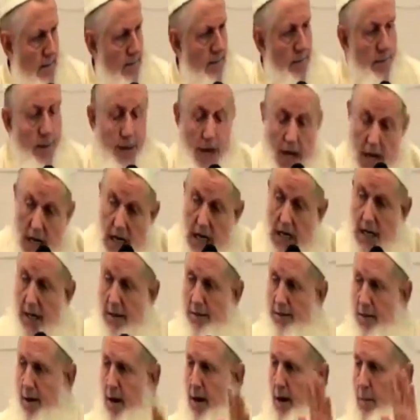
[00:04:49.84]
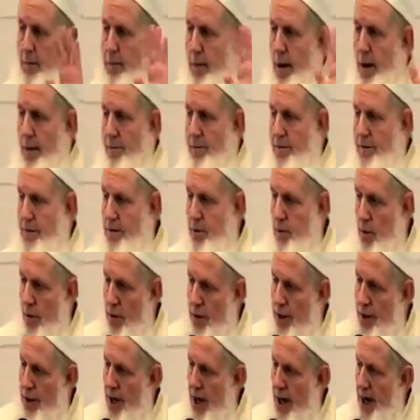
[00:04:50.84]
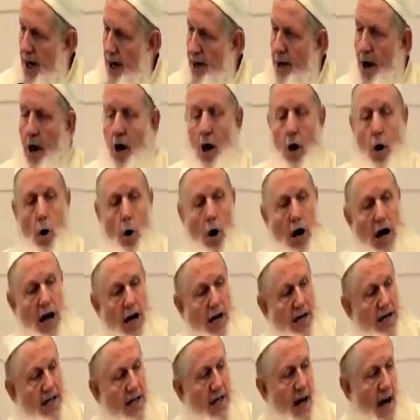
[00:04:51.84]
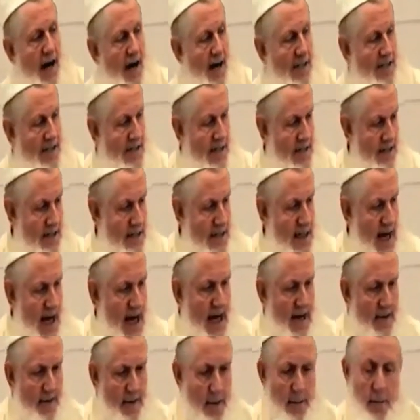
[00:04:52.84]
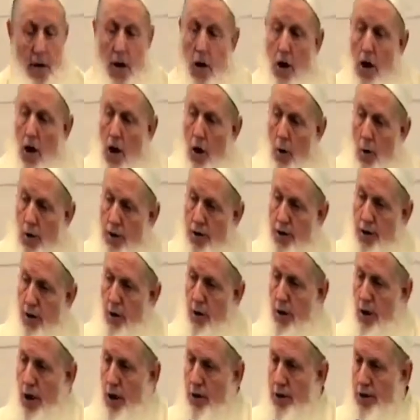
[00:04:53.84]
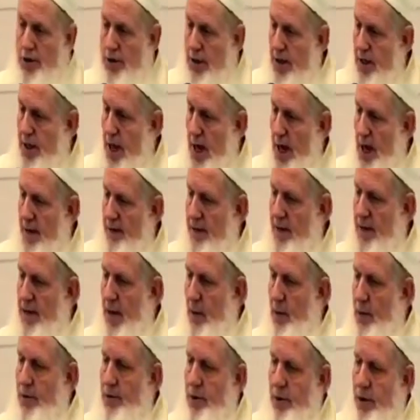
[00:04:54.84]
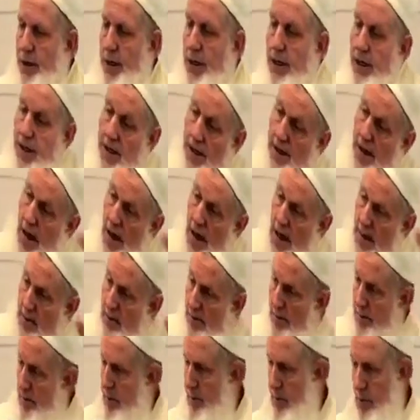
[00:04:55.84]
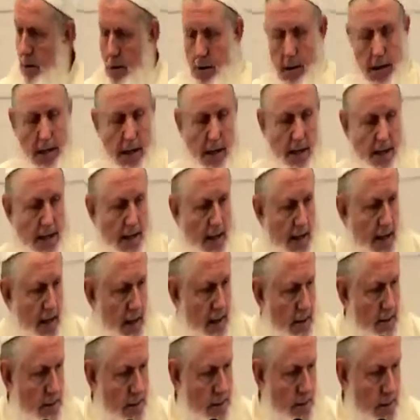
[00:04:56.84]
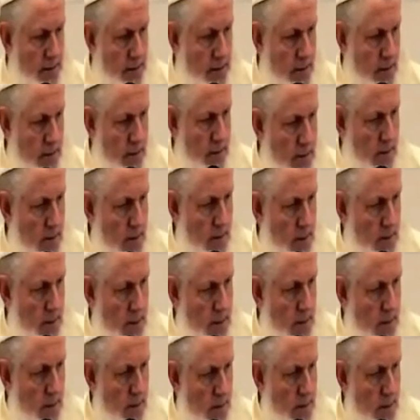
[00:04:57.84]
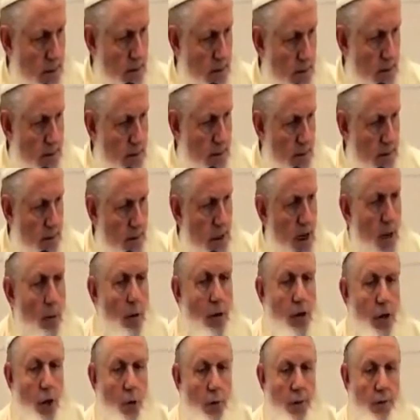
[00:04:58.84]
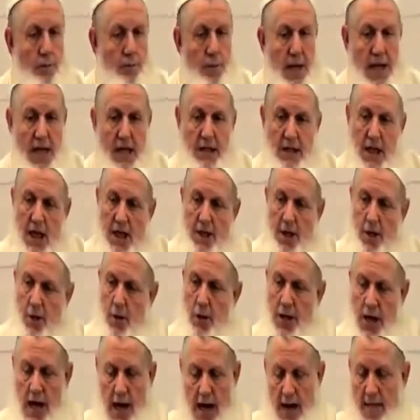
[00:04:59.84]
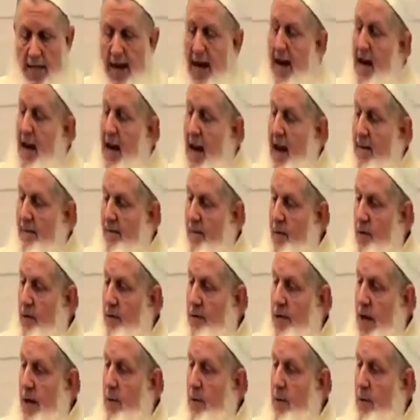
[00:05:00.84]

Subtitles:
None of our prophets were God or had gods inside of them or were so close to God that they were turning into light or anything else. They were human beings like you and I. They ate food.